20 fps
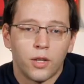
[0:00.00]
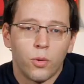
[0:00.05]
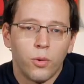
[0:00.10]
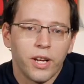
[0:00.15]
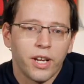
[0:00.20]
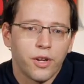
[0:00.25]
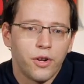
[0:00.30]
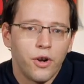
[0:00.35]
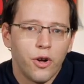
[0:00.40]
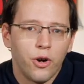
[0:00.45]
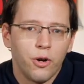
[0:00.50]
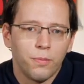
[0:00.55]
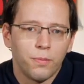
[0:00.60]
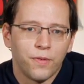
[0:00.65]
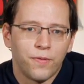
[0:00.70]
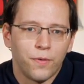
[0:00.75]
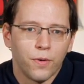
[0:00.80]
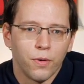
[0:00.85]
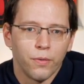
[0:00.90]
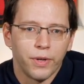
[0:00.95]
Quick note
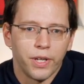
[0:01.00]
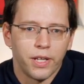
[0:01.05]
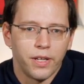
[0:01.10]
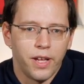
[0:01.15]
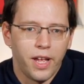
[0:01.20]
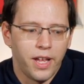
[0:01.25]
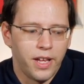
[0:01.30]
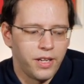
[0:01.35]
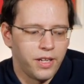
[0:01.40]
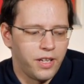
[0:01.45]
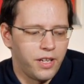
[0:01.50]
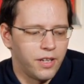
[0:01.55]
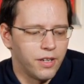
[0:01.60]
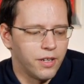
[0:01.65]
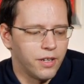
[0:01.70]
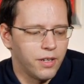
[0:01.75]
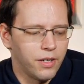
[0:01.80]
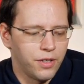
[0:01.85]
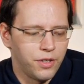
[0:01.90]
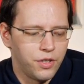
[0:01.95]
before we end
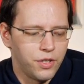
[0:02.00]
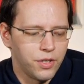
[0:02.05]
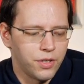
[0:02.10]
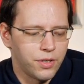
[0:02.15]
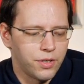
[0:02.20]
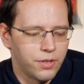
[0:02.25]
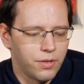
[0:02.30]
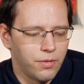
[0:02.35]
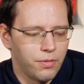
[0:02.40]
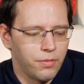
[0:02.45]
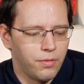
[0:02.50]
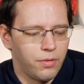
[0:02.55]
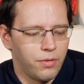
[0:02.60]
here, just